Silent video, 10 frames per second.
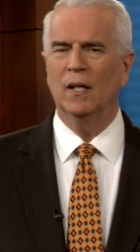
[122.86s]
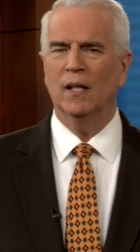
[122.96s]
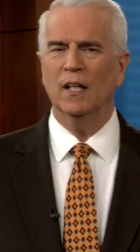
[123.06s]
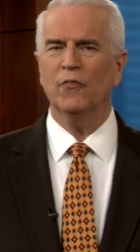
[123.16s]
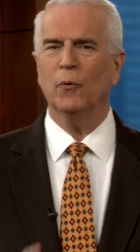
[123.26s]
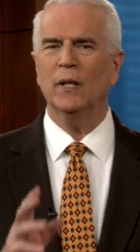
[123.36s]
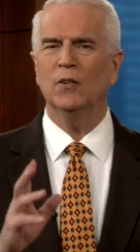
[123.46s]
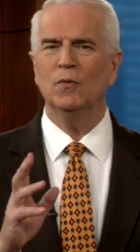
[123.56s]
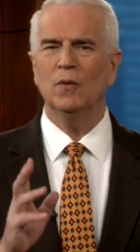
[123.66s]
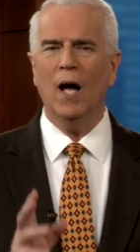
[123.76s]
if we
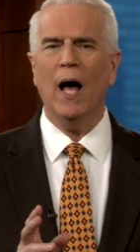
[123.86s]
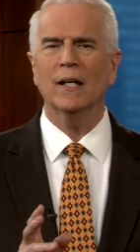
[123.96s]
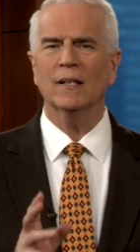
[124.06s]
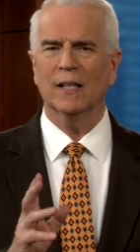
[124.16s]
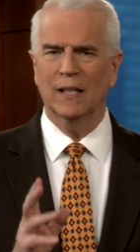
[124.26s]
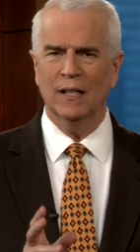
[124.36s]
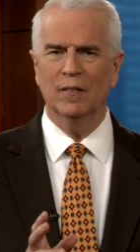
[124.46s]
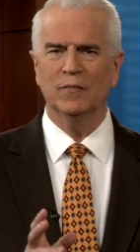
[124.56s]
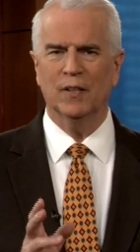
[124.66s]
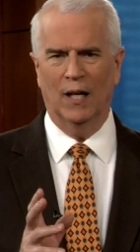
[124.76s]
do not
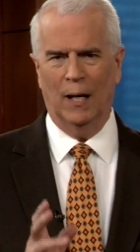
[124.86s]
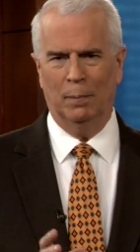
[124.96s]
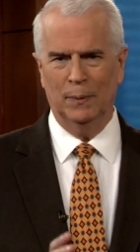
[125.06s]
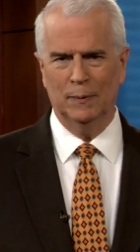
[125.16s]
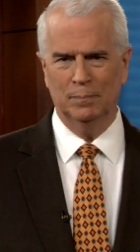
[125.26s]
give up.